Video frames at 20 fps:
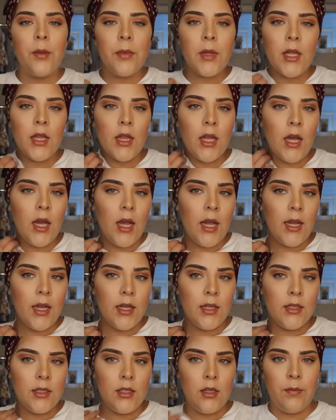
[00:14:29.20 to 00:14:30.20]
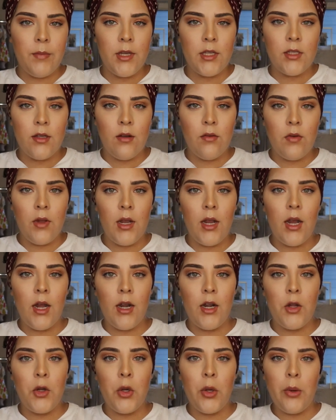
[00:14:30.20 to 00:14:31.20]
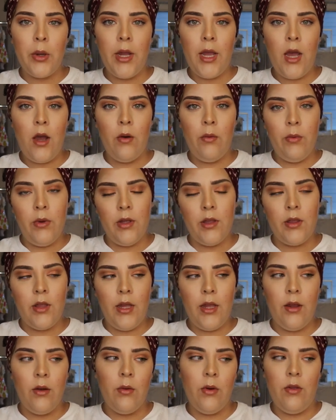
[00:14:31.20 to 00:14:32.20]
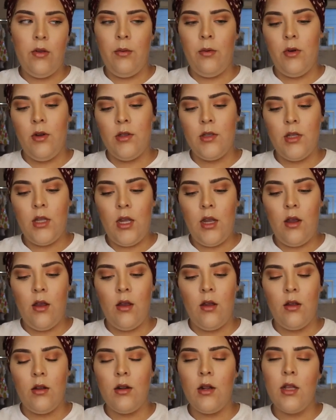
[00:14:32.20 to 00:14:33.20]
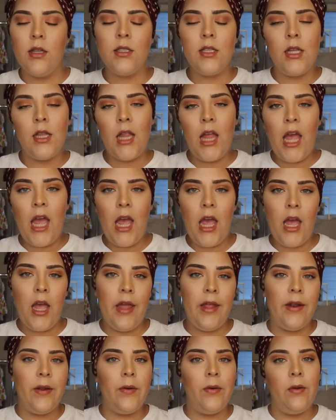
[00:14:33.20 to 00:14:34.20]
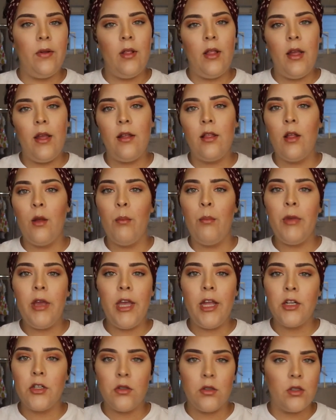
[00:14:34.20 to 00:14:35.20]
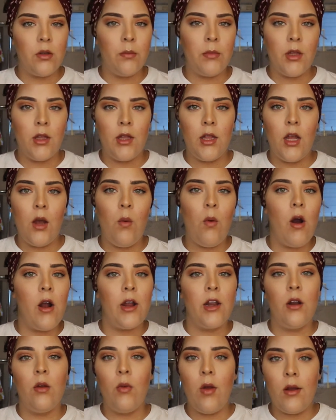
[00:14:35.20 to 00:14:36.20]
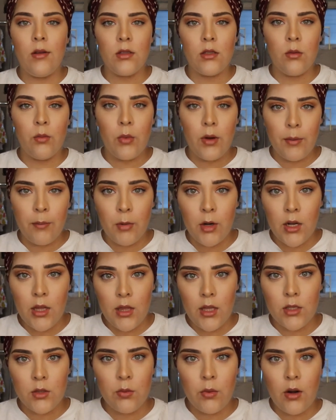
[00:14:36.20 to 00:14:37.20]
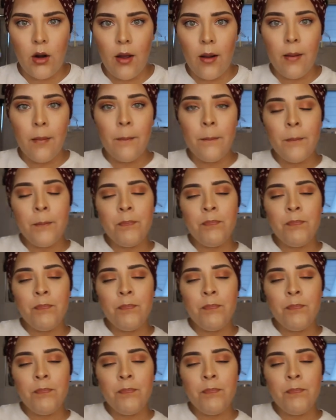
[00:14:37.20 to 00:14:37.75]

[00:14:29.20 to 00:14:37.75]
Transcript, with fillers: something that I can see myself like kind of going out with like whether I'm going to like Disneyland or like the beach or something like that walking around somewhere putting this one on